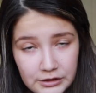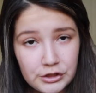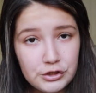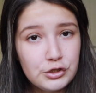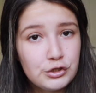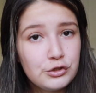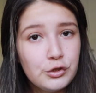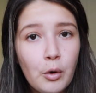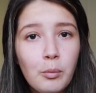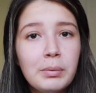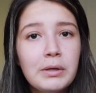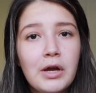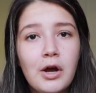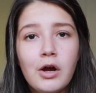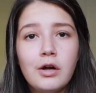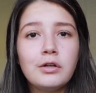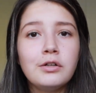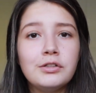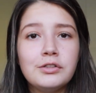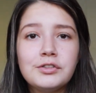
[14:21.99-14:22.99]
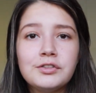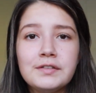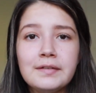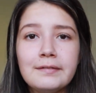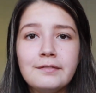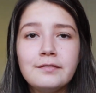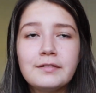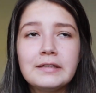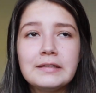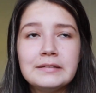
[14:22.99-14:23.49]
Just don't be hard on
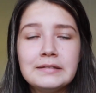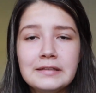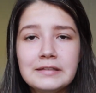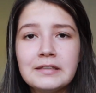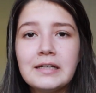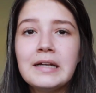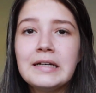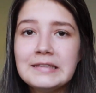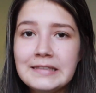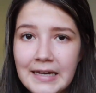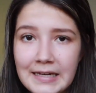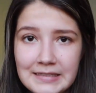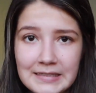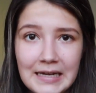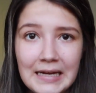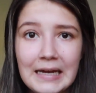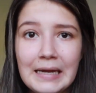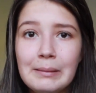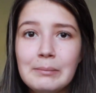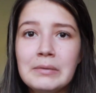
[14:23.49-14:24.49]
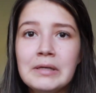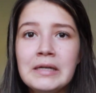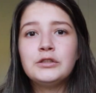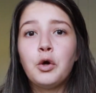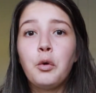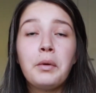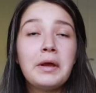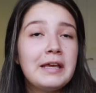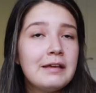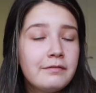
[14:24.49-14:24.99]
yourself because it's gonna take time.
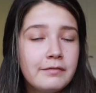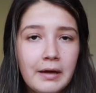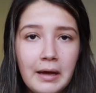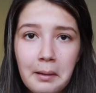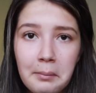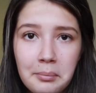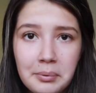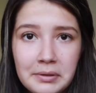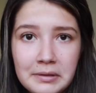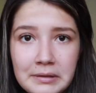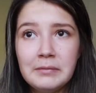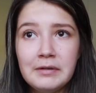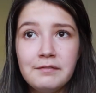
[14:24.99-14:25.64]
Don't give up.